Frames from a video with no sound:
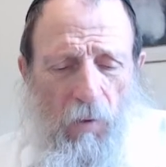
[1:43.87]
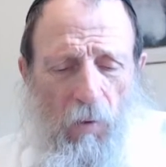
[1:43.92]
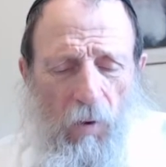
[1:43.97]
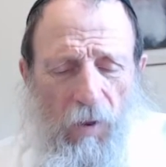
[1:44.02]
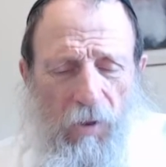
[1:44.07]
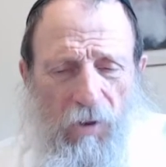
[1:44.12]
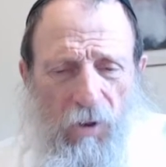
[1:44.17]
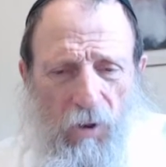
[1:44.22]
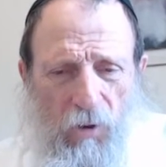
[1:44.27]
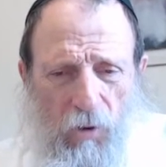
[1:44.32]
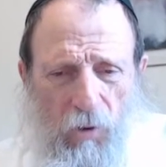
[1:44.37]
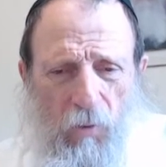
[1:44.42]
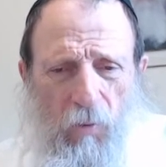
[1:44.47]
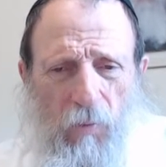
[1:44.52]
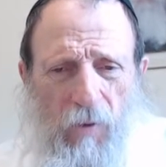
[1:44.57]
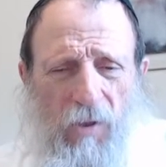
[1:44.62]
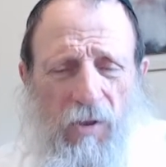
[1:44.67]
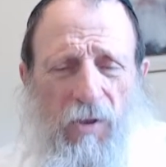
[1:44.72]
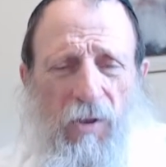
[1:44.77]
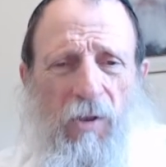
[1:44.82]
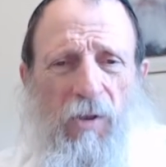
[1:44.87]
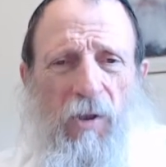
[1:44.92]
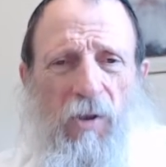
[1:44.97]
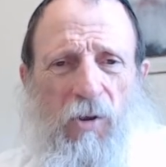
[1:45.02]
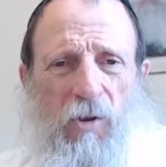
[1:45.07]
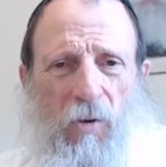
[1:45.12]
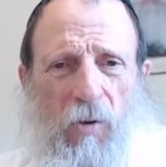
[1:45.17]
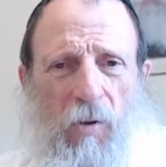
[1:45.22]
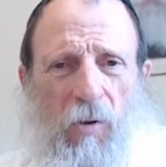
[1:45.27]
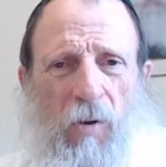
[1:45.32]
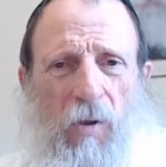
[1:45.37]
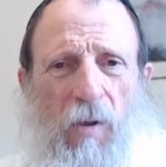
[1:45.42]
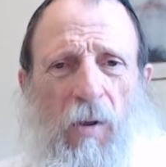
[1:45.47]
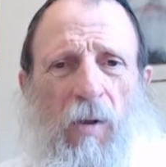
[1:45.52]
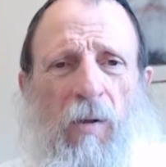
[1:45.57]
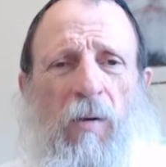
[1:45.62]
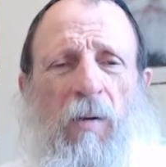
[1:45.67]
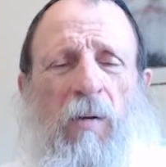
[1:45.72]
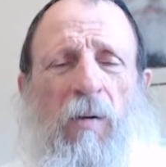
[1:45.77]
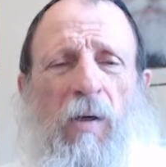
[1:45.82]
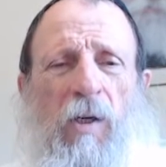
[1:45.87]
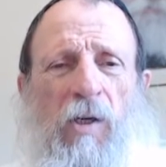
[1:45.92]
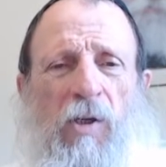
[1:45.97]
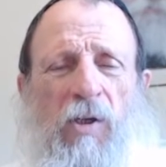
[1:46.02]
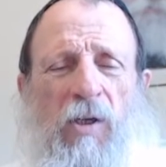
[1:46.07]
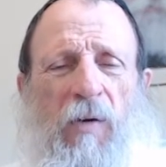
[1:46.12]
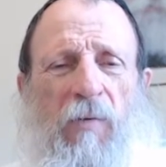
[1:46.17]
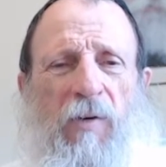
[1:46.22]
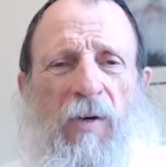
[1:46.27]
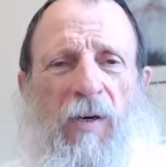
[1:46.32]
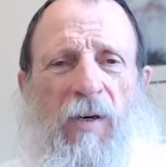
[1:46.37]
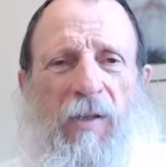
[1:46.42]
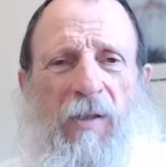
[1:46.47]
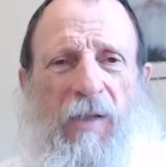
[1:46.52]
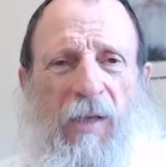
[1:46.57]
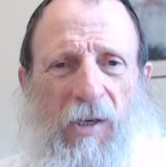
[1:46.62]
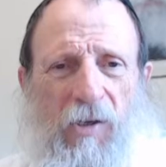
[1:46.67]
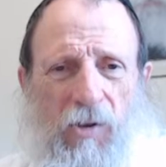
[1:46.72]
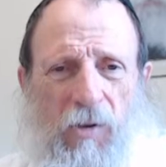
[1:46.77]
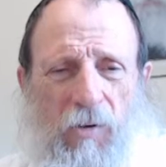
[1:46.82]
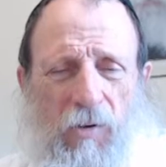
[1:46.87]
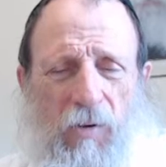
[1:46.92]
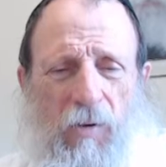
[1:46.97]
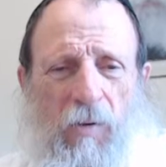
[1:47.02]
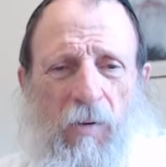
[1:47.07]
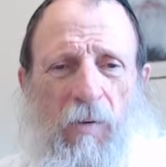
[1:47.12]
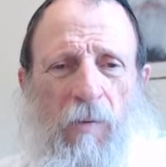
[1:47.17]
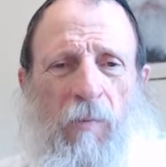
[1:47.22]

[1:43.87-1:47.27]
It's a good reason that the Torah is given in a desert,